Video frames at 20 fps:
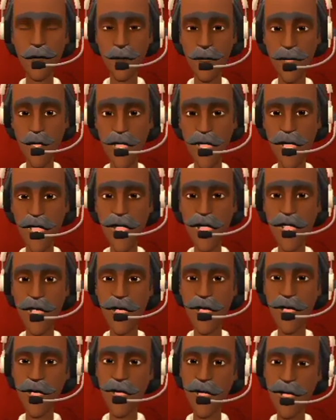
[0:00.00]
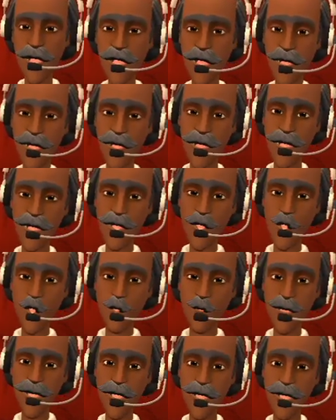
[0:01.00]
with this syndicate
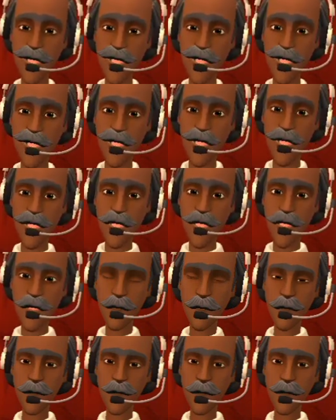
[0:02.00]
operation.